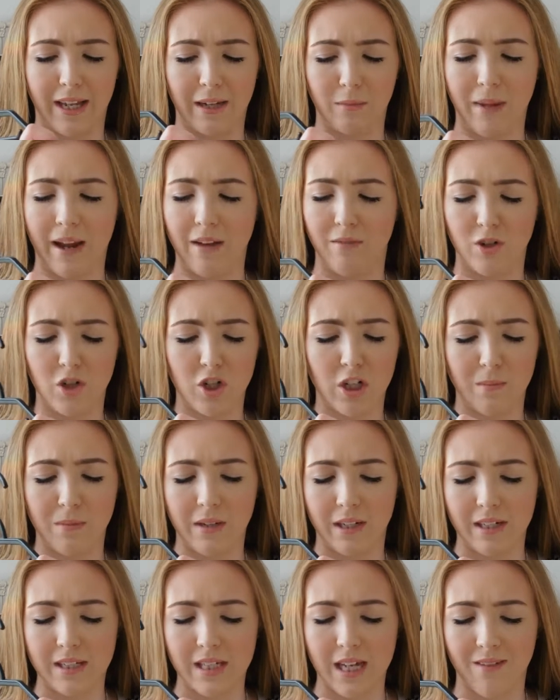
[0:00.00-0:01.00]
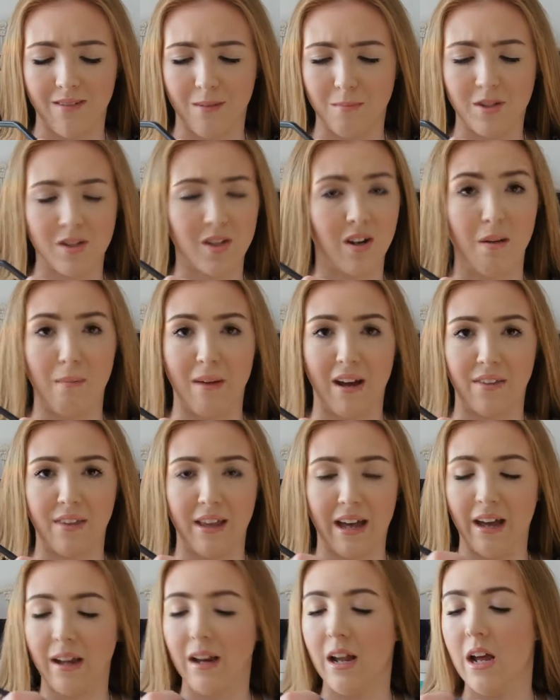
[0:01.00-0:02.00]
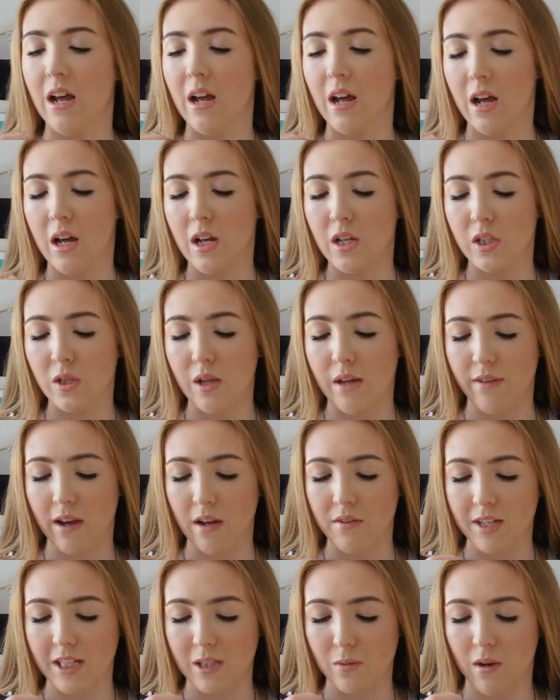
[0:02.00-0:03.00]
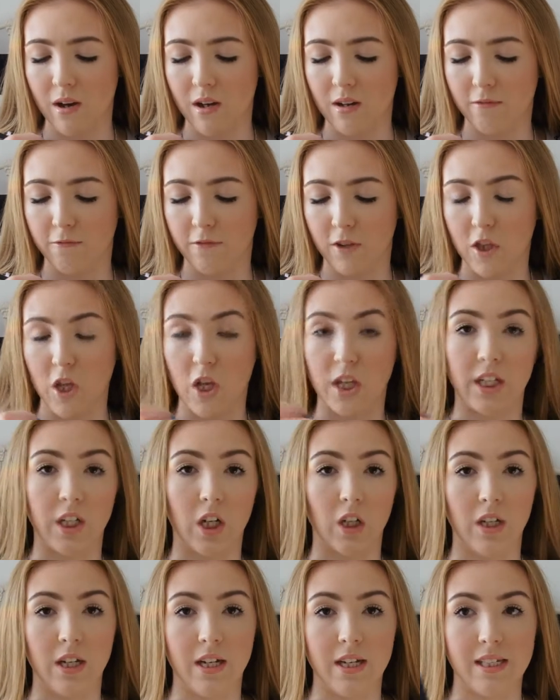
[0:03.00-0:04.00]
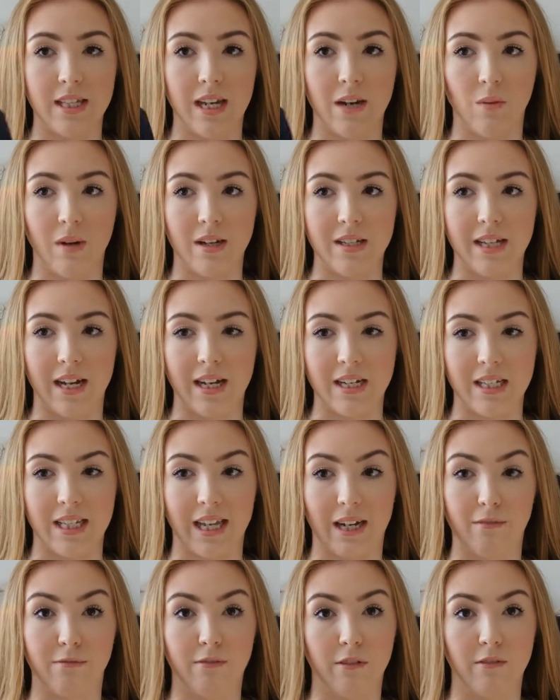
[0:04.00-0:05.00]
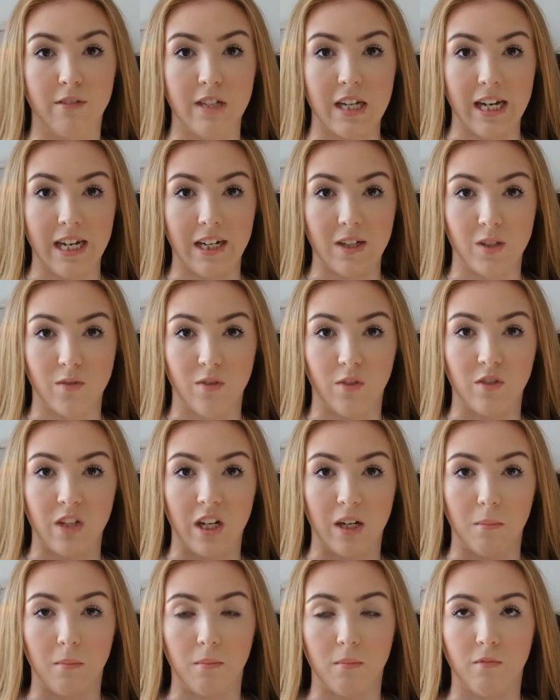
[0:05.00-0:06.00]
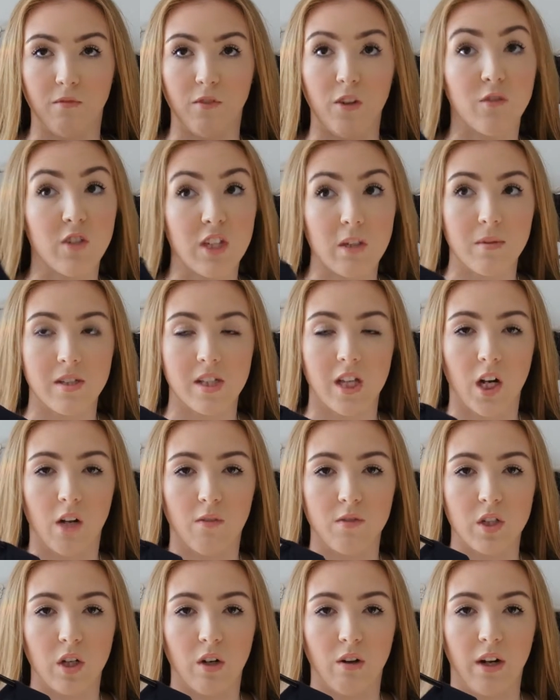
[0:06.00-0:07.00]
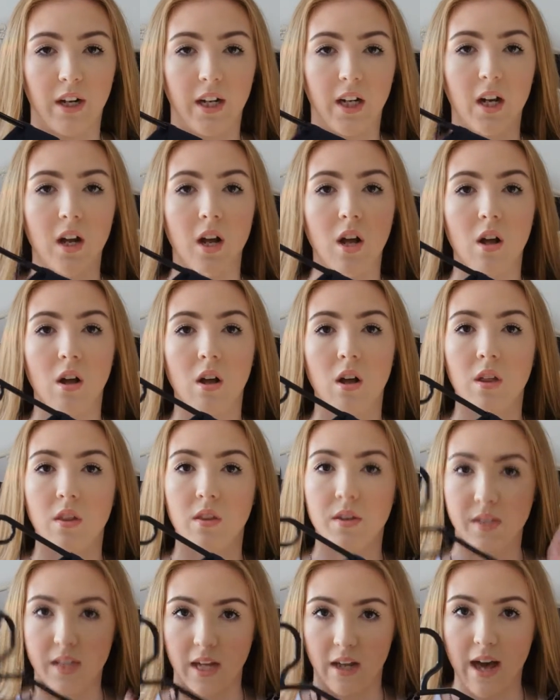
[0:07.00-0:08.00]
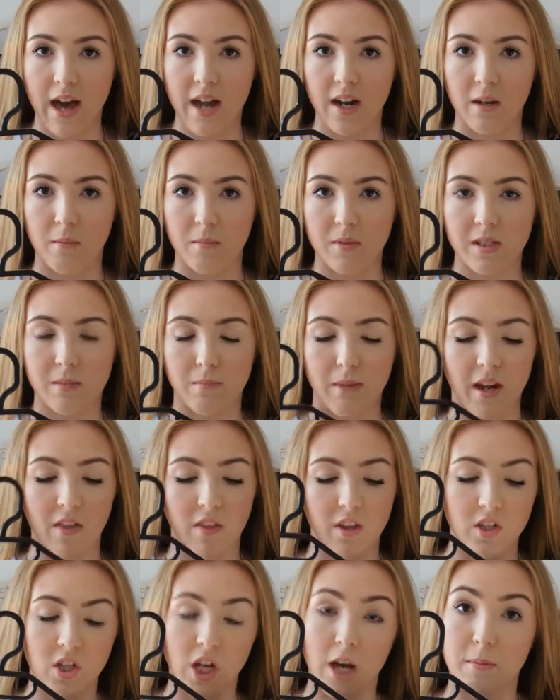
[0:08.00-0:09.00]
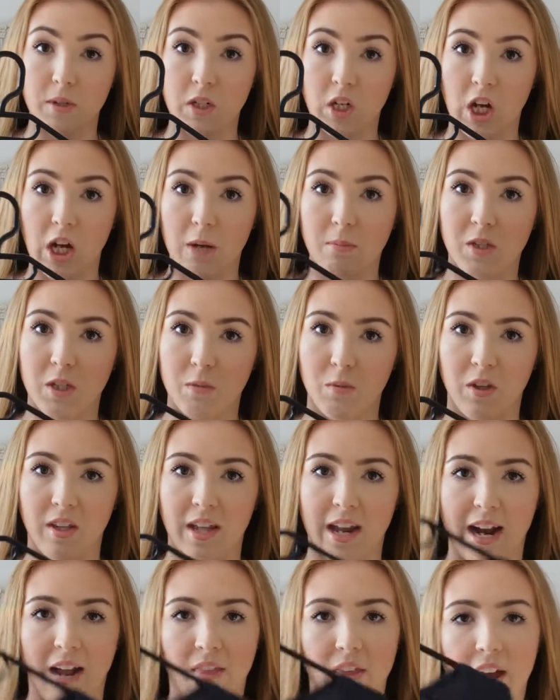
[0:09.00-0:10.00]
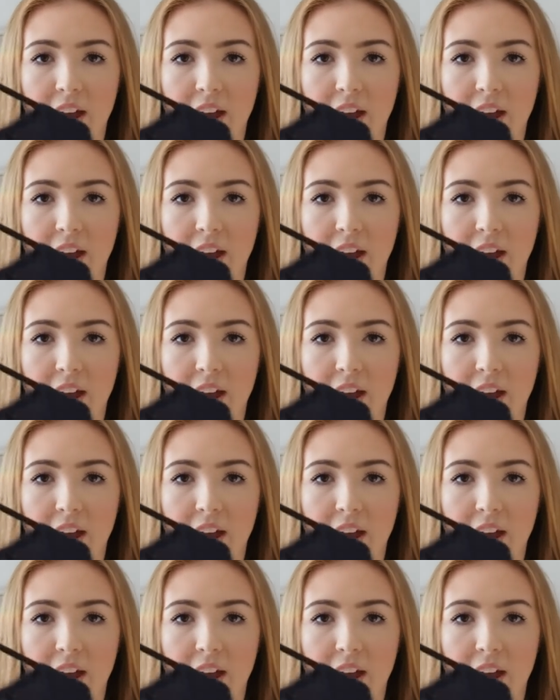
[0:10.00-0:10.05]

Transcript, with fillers: like type of shipping and stuff, I'm just not about that. So I found this one for $30 and I went down to like 15, so 15, 50% off, sorry, didn't items. Better than Topshop, just putting that out